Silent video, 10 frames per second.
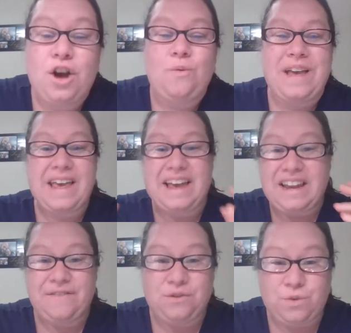We can't
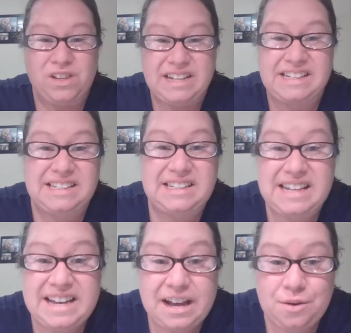even really
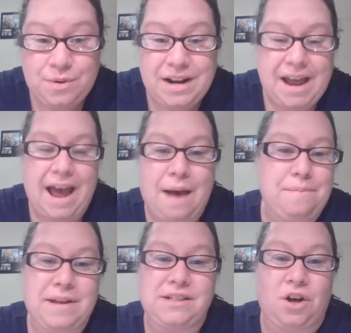see it when it happens